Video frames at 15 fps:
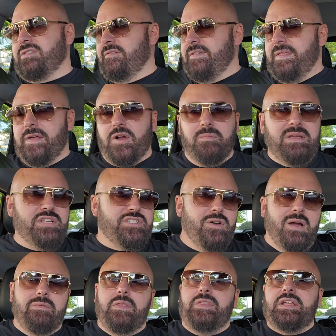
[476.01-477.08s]
the
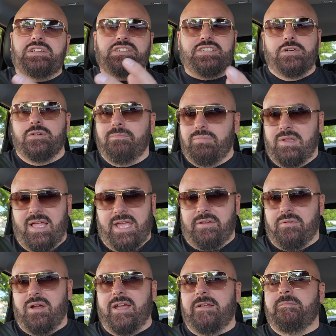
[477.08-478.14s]
fideicomiso, everything's still in play,
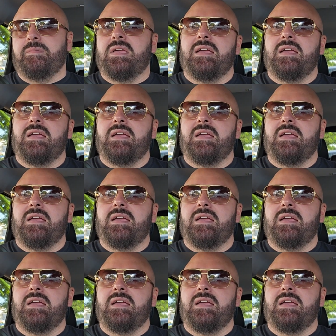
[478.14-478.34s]
right?